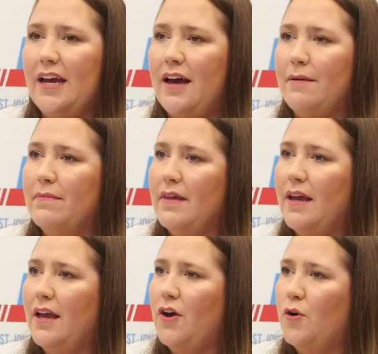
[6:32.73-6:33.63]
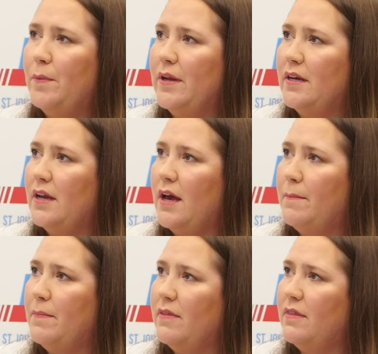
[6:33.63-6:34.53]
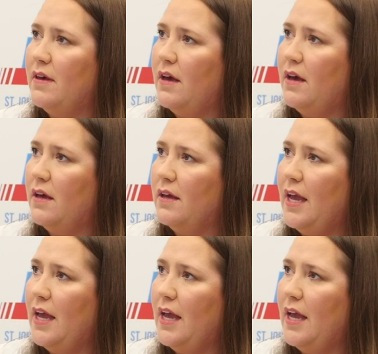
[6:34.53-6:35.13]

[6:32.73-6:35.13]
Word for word: Um, they opened up the